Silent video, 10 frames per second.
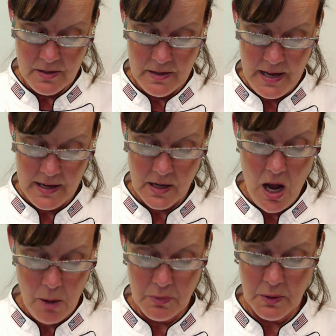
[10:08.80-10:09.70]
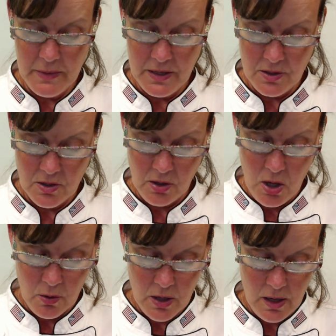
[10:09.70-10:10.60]
and complement your
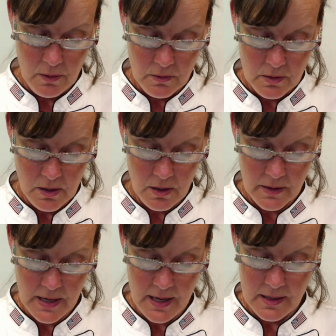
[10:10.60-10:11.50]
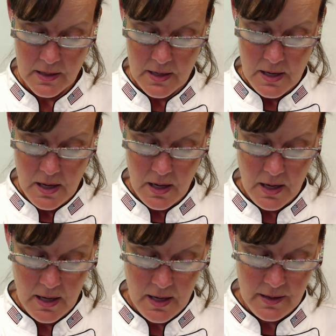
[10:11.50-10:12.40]
logo, okay?
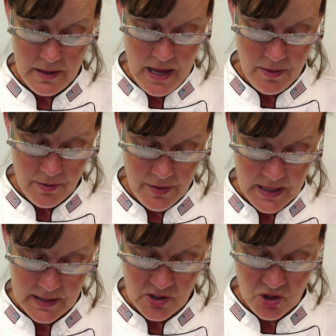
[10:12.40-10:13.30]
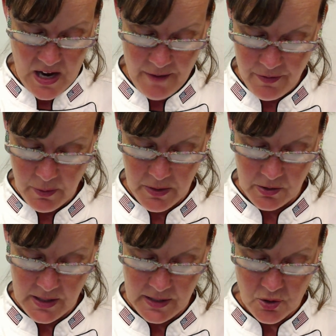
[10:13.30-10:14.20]
The other thing is traffic
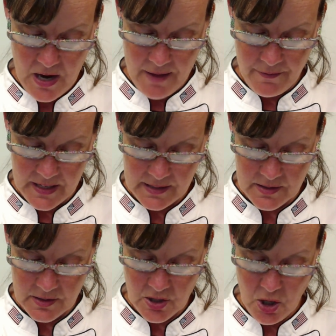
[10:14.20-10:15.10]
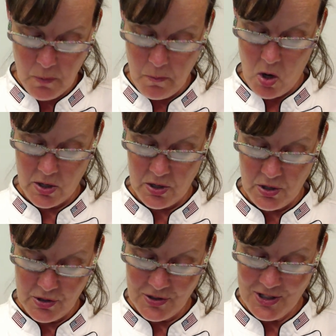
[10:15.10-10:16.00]
building. Traffic is the term
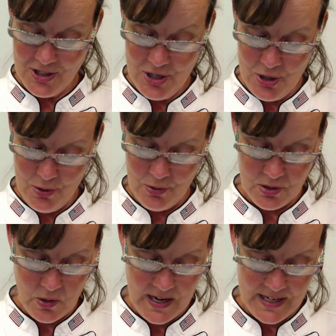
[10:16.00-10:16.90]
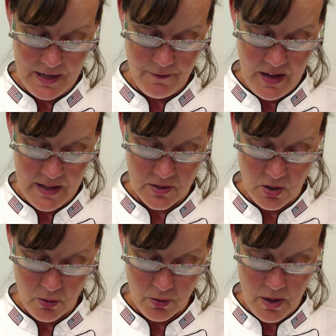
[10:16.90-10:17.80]
marketers use to identify the
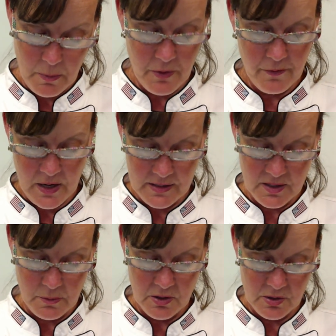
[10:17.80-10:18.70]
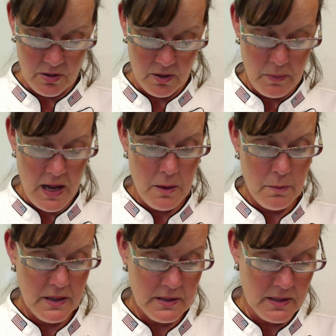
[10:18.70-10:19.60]
total number of customers served by a
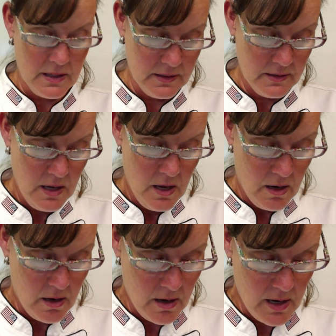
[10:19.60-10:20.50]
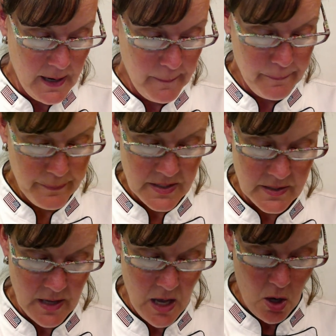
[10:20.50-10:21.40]
business, all right?
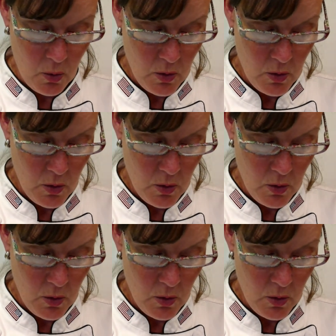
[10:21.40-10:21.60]
So